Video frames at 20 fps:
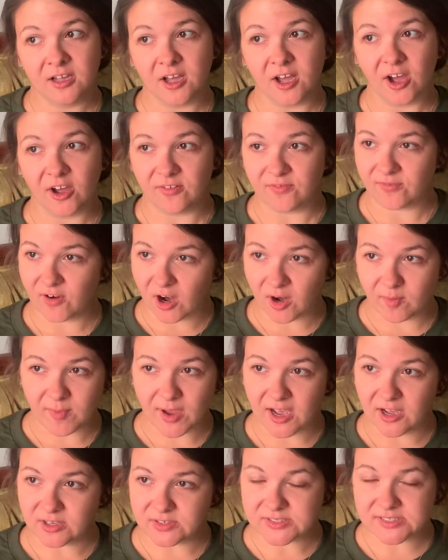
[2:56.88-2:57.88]
a
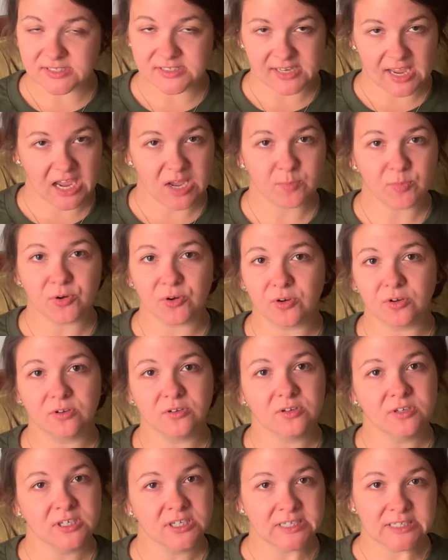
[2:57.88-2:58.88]
farmhouse table,
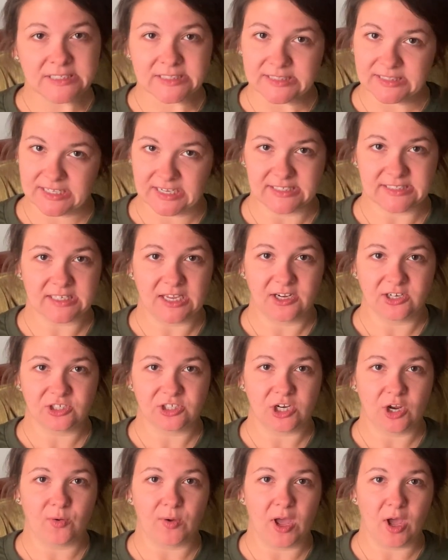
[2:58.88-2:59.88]
that's going to
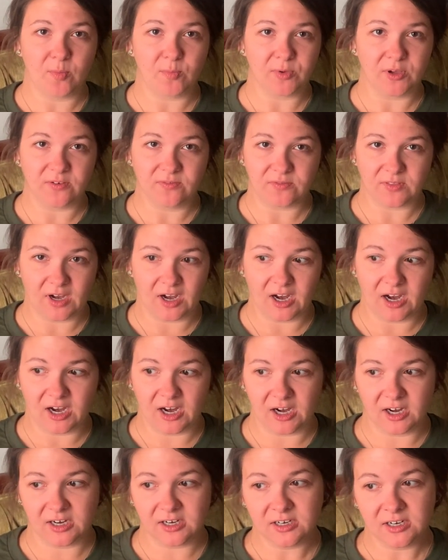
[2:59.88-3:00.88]
show up. If
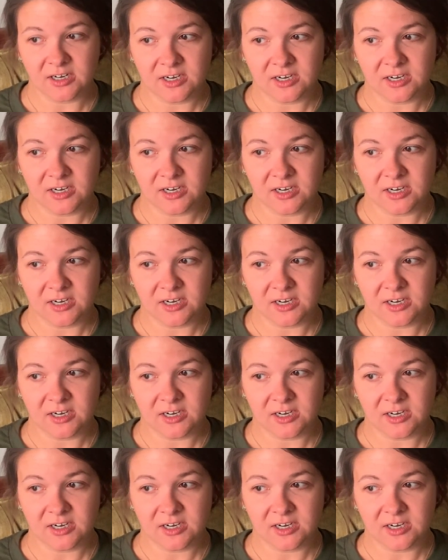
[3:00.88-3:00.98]
they're